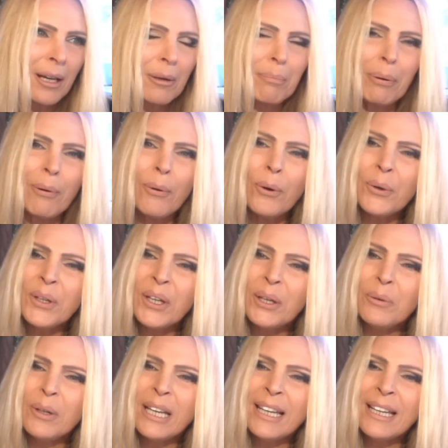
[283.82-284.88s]
pull
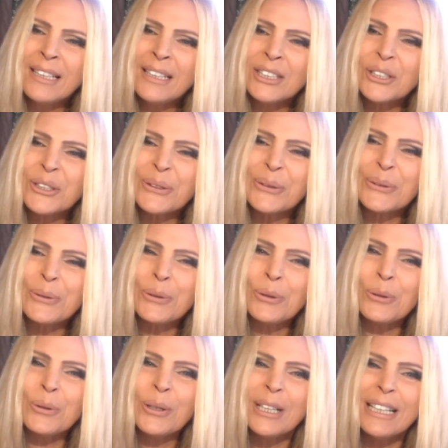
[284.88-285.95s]
you
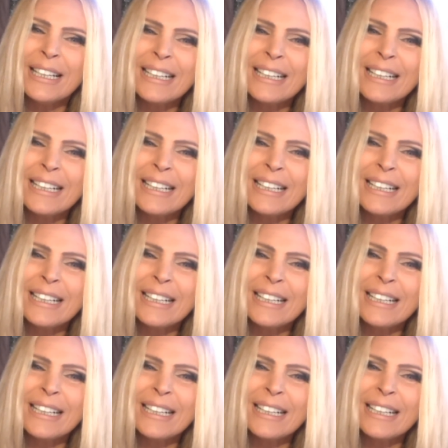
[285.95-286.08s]
into